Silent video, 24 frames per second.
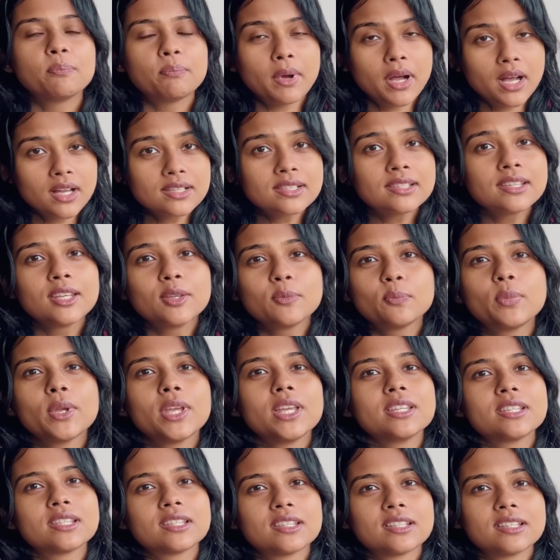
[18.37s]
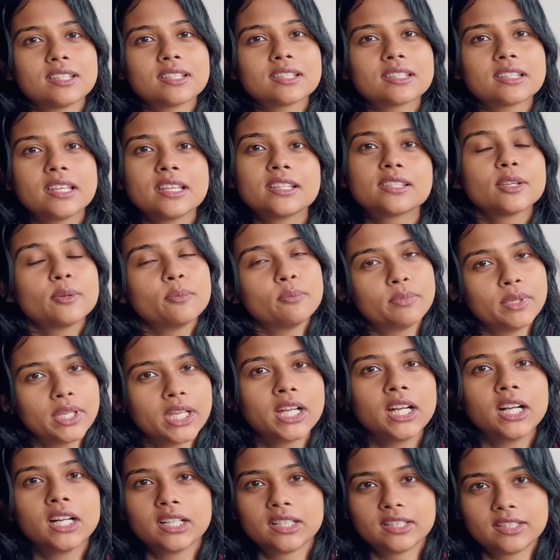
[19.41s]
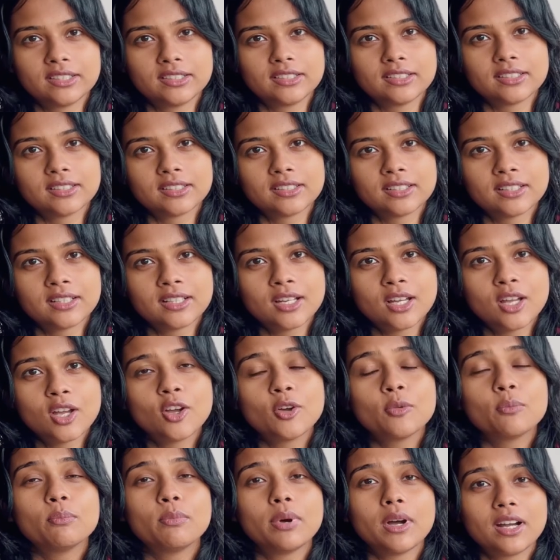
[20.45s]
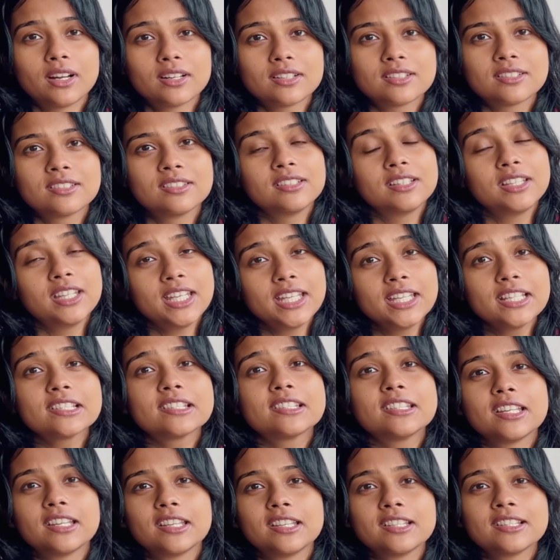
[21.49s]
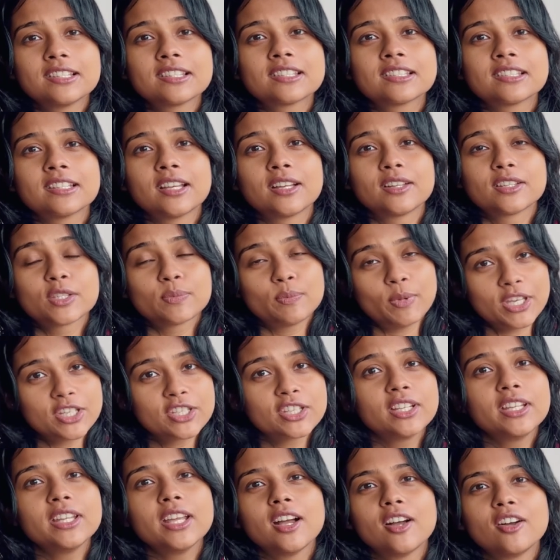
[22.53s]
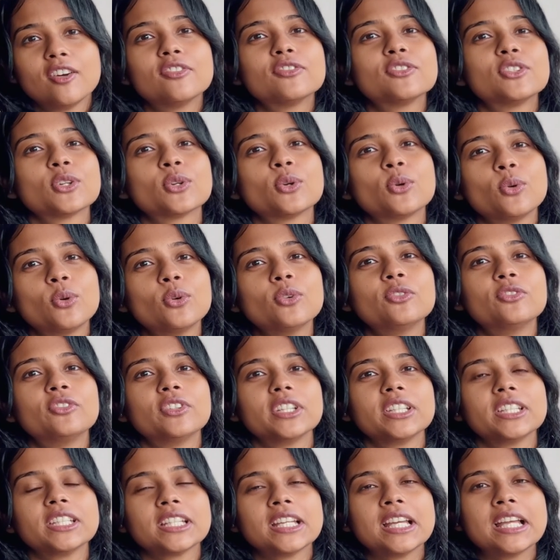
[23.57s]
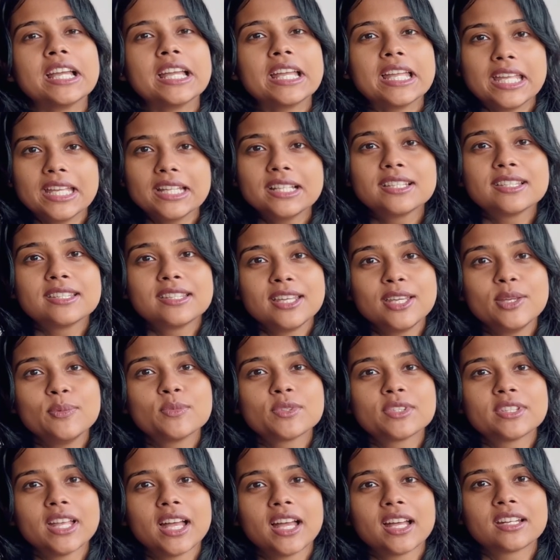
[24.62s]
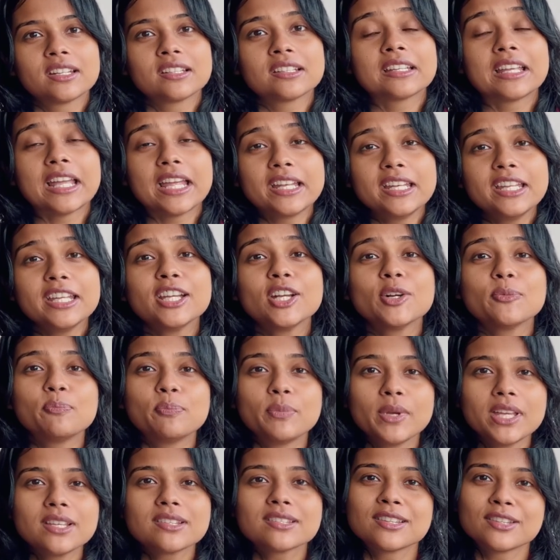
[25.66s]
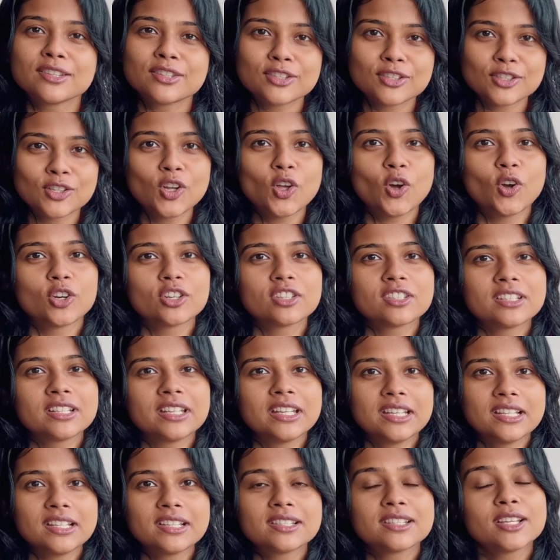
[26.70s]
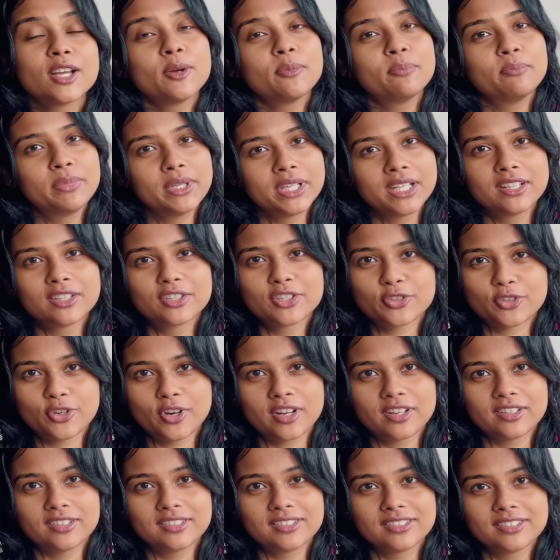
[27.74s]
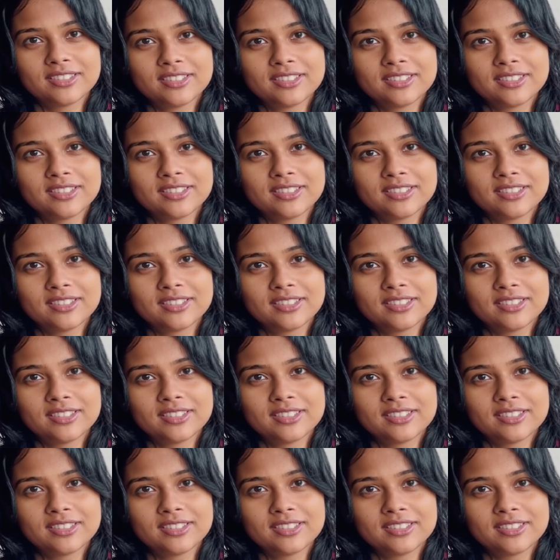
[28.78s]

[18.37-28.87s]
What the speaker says: Passing PACES is a big hurdle, but these days, especially after COVID, it seems that getting a PACES slot is a bigger struggle.